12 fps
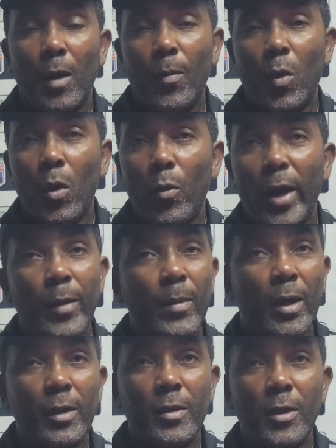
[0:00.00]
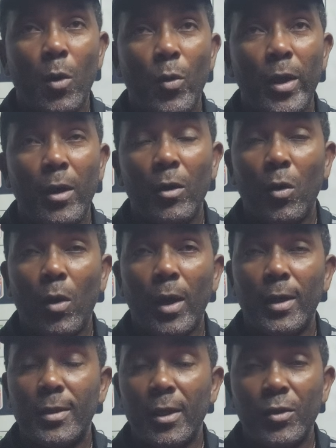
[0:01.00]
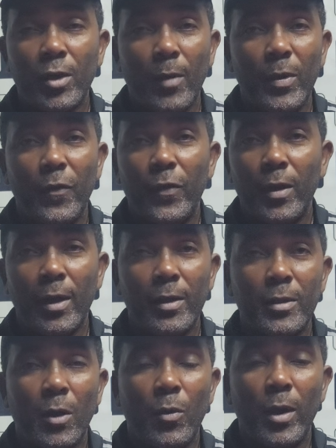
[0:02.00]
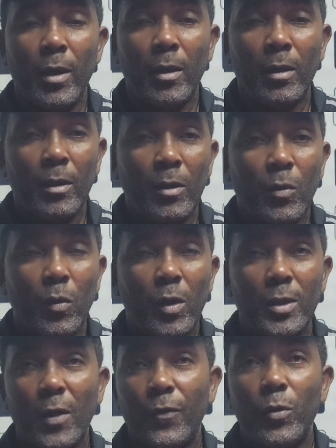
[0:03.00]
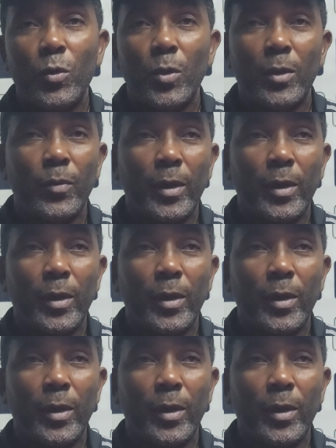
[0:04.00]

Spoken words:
Our right back is away, our central midfield is away. We just have to do that.